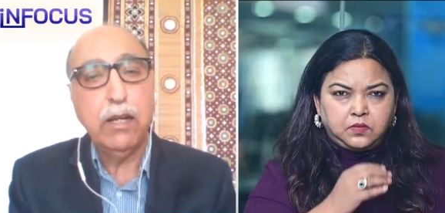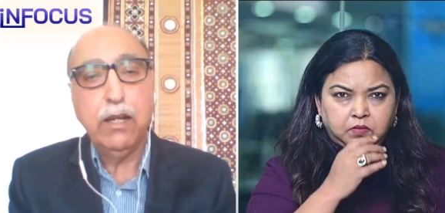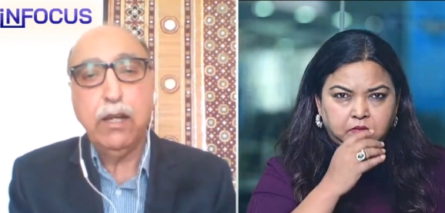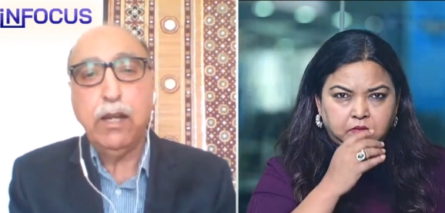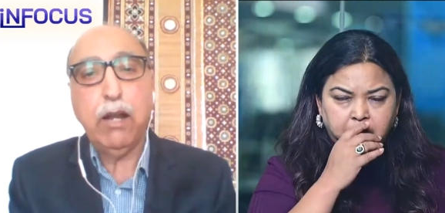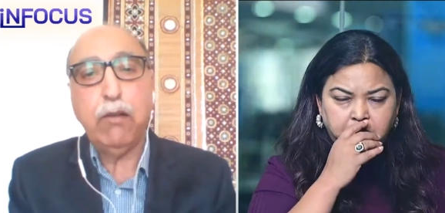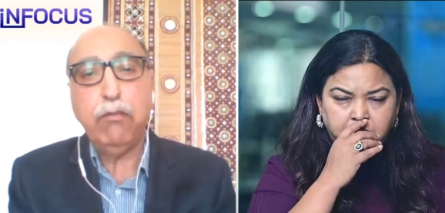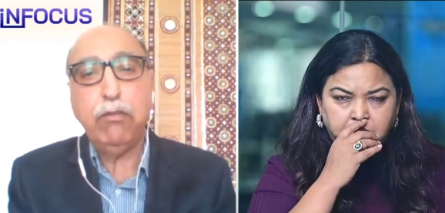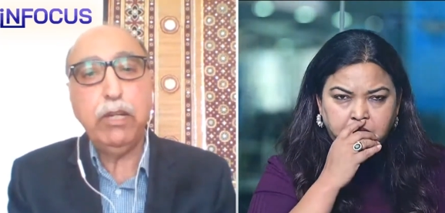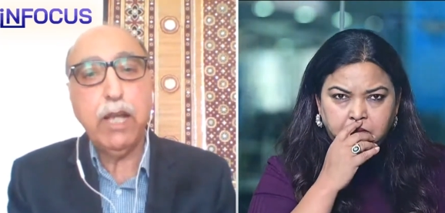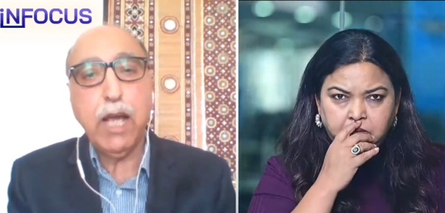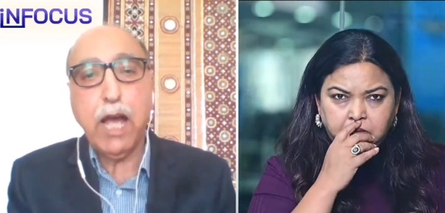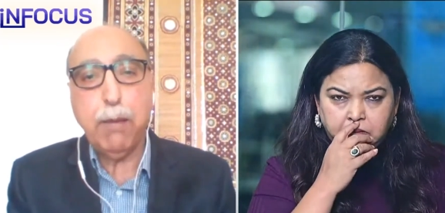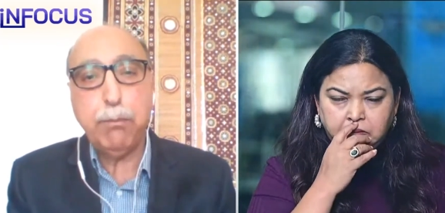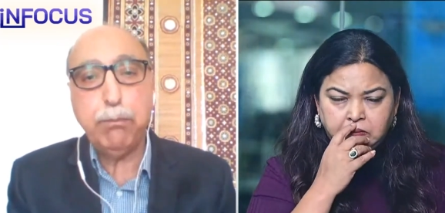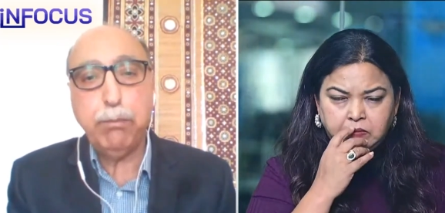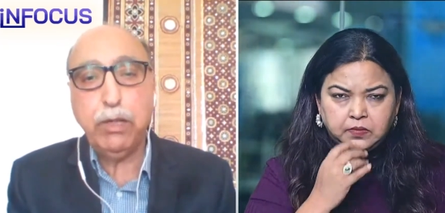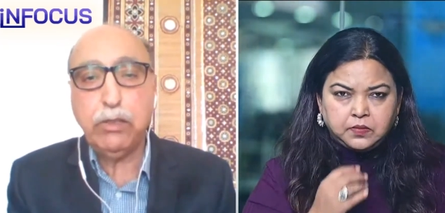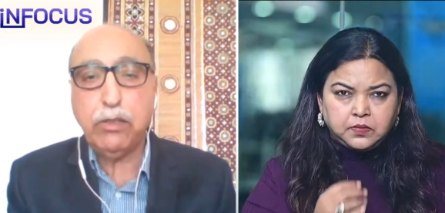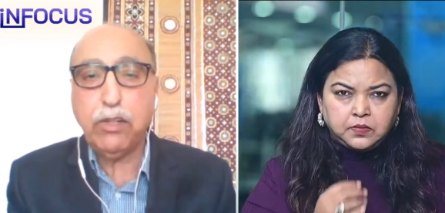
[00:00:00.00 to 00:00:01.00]
Speaker 1: and we have
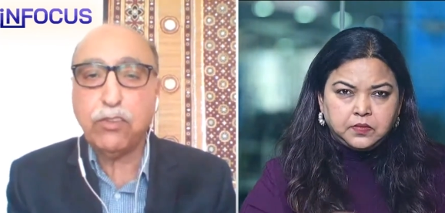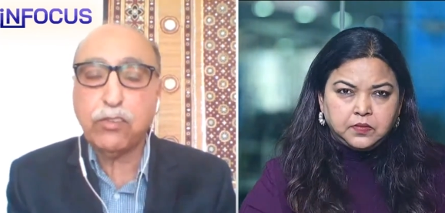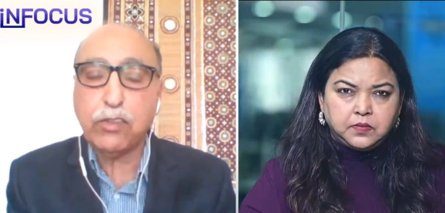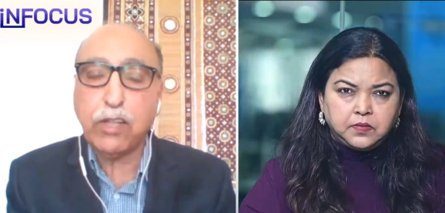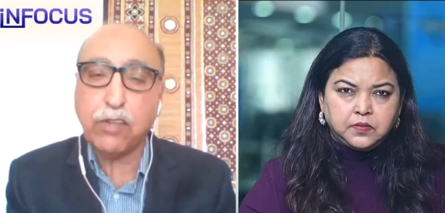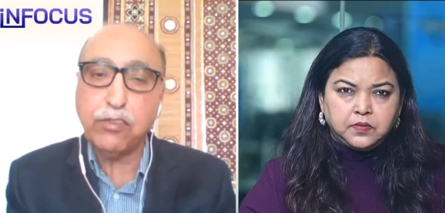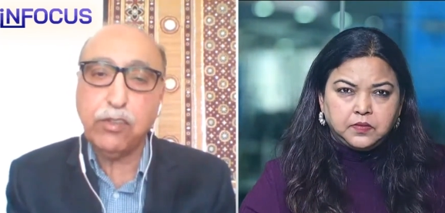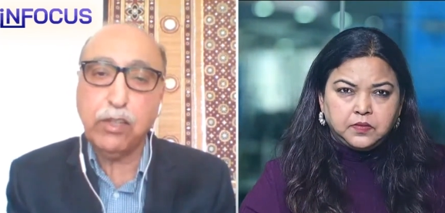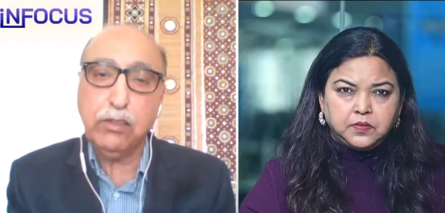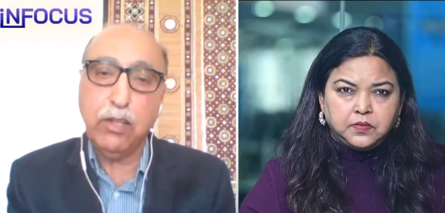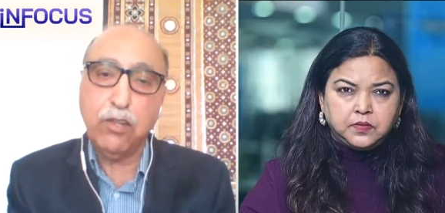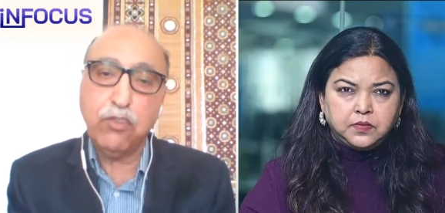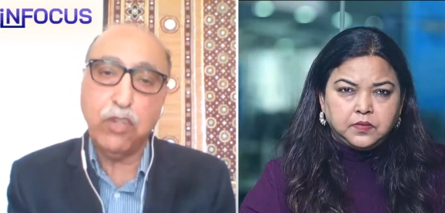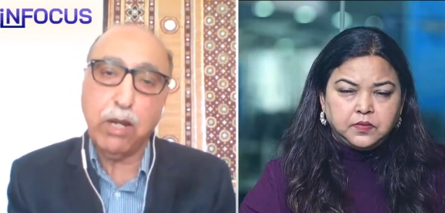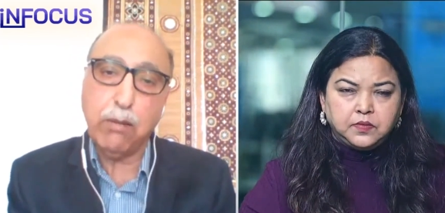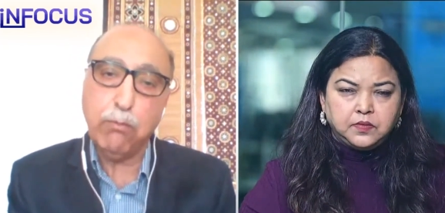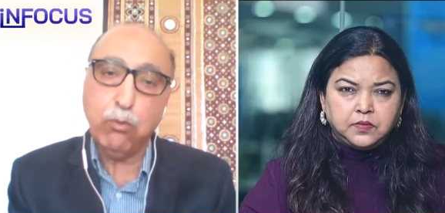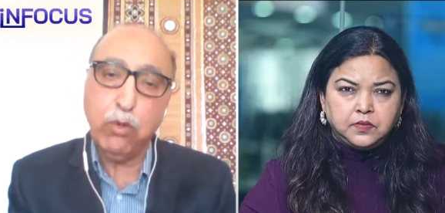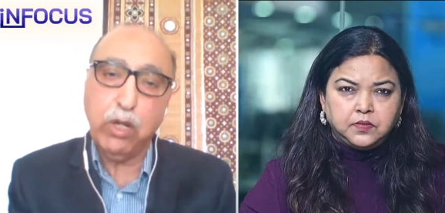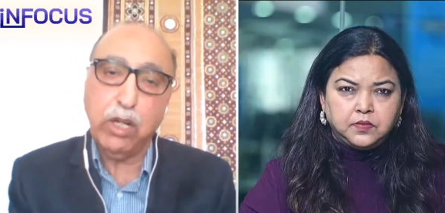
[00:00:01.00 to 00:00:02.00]
been discussing the
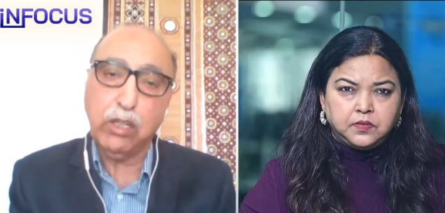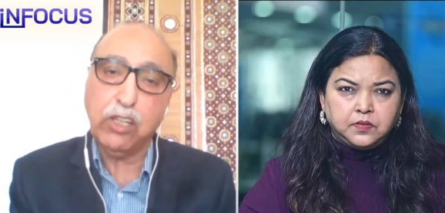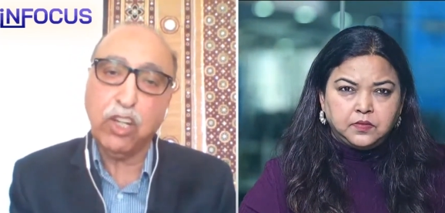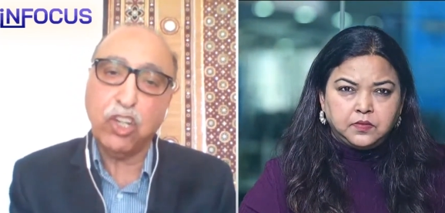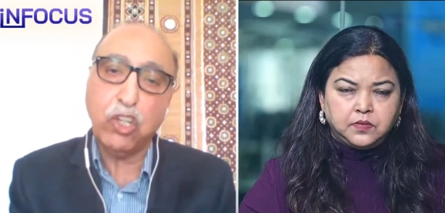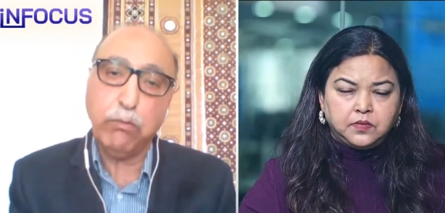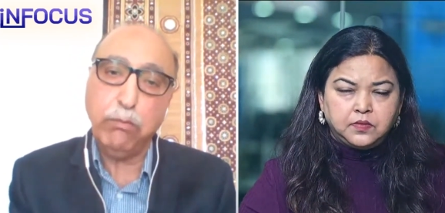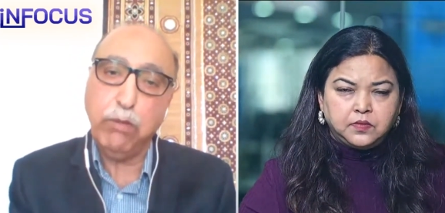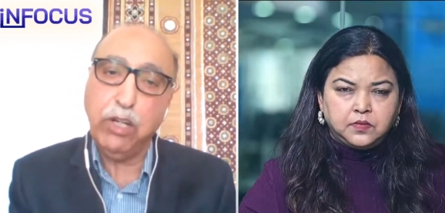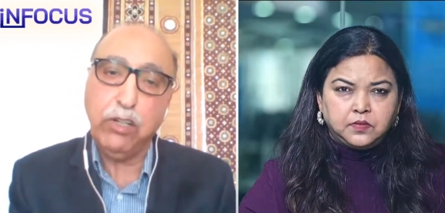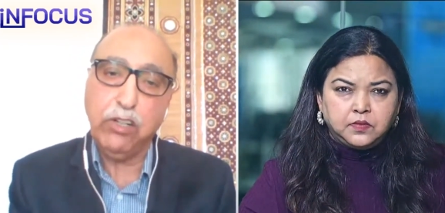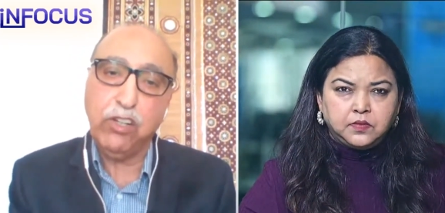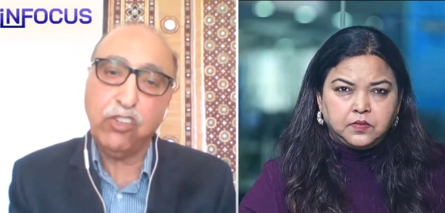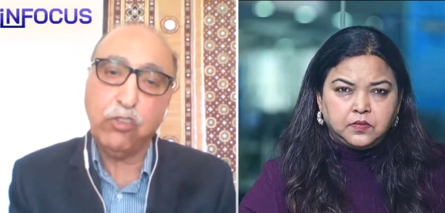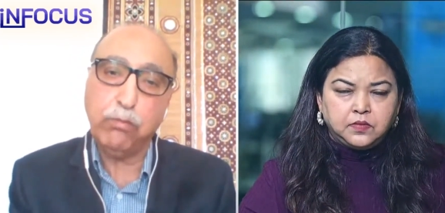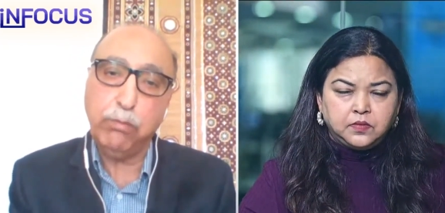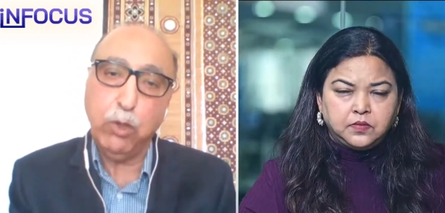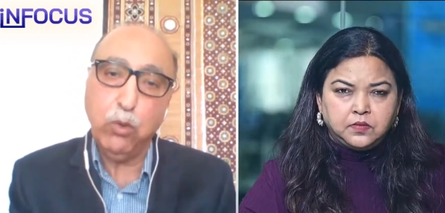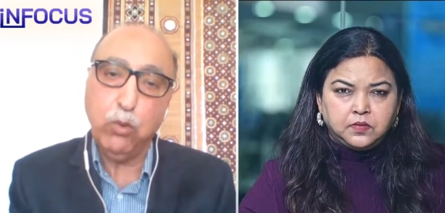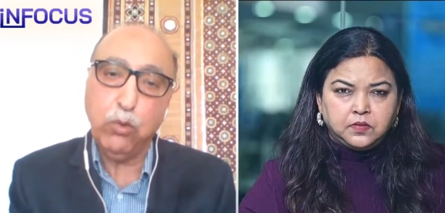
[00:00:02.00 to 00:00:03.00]
jammu and kashmir
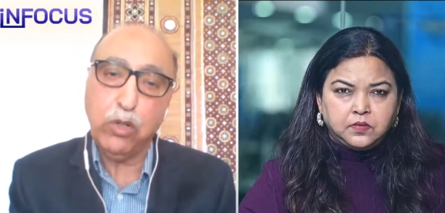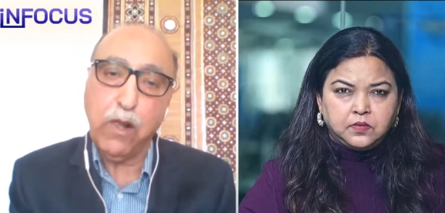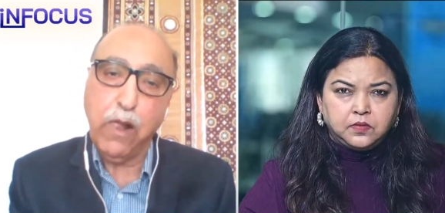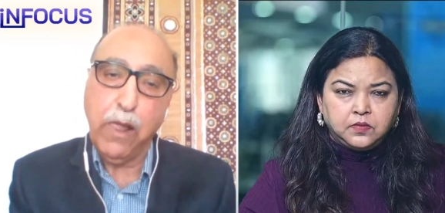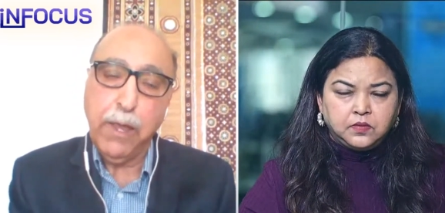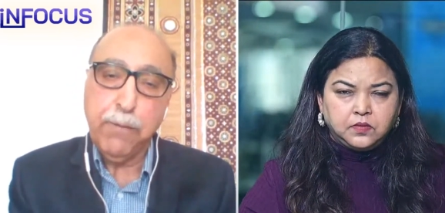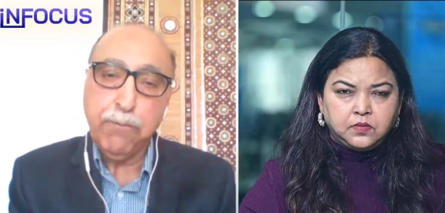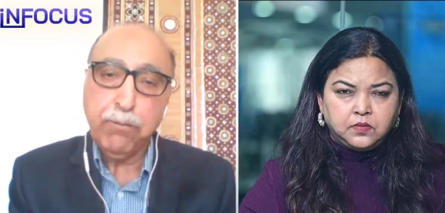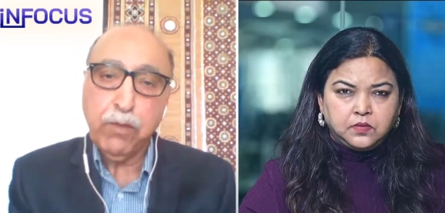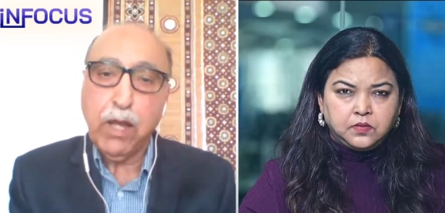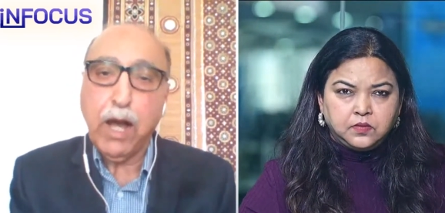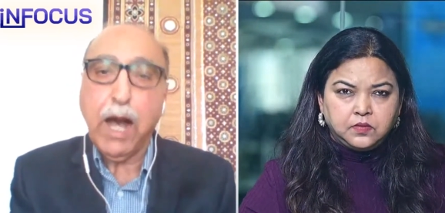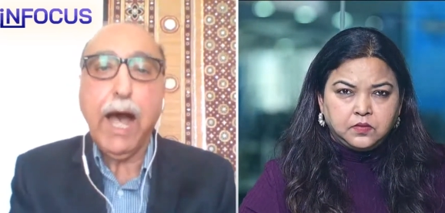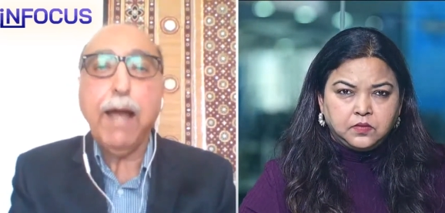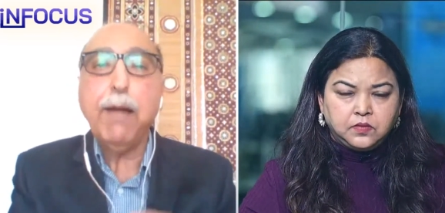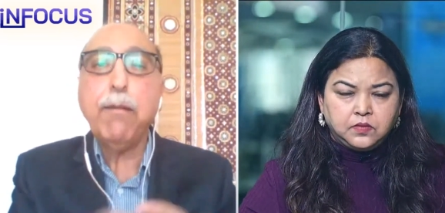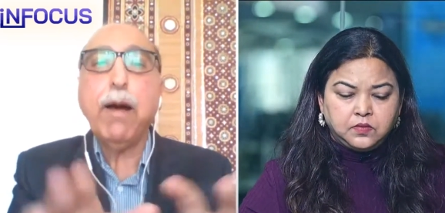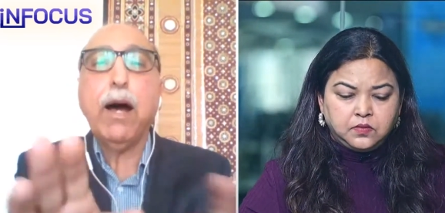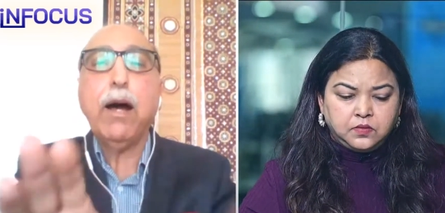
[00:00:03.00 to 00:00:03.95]
dispute i,